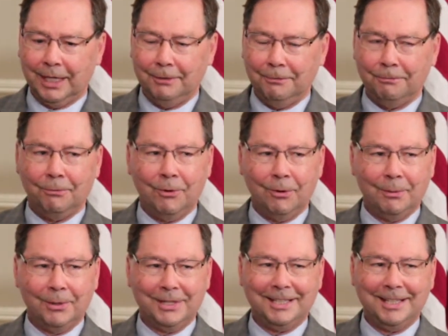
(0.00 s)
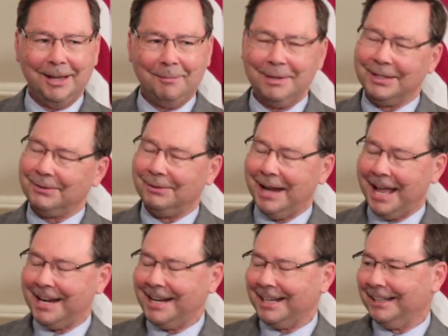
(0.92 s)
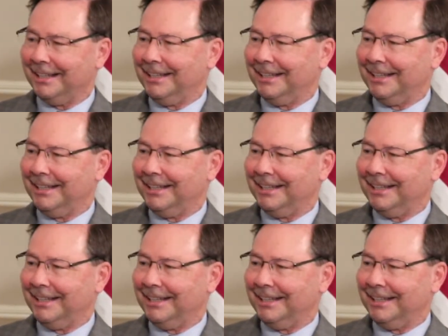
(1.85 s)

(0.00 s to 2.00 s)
a former Democratic